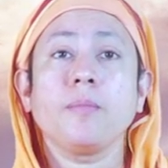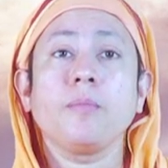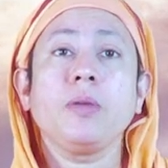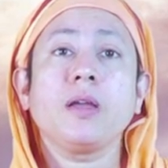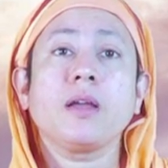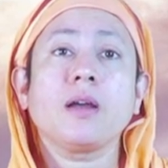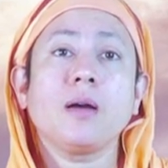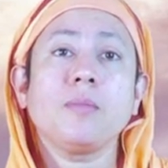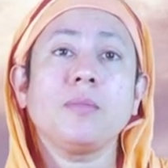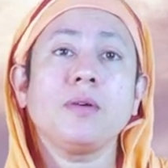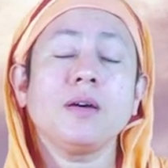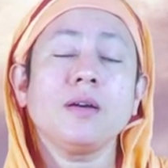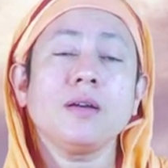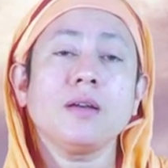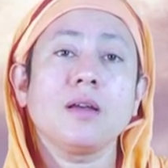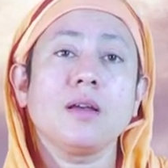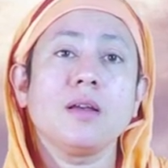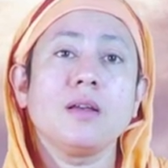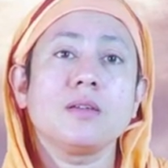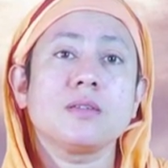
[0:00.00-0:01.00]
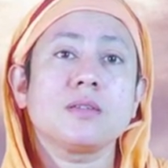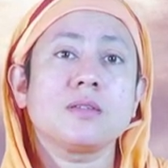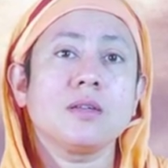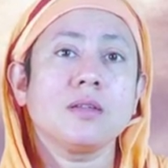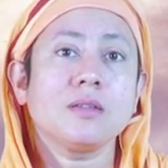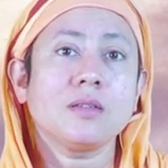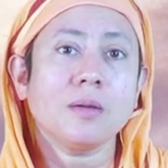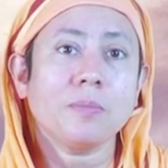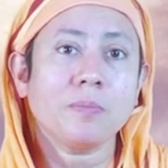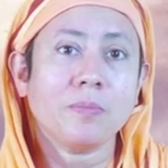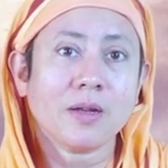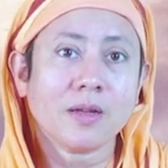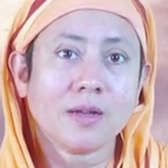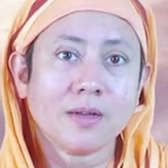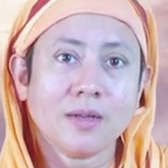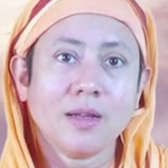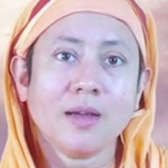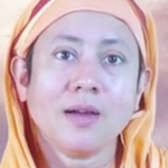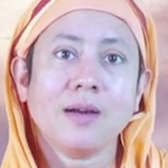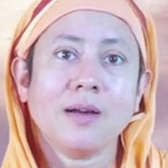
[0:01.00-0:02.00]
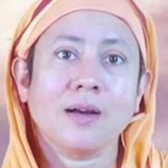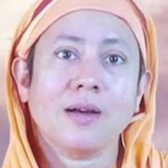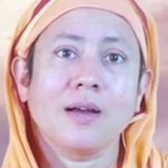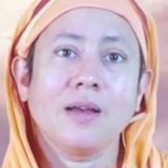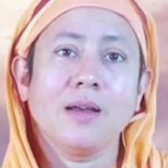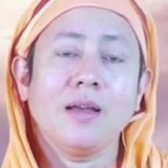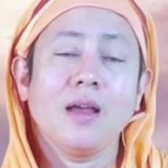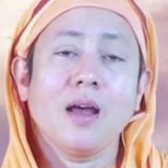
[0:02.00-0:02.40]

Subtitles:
become a sthita prajna,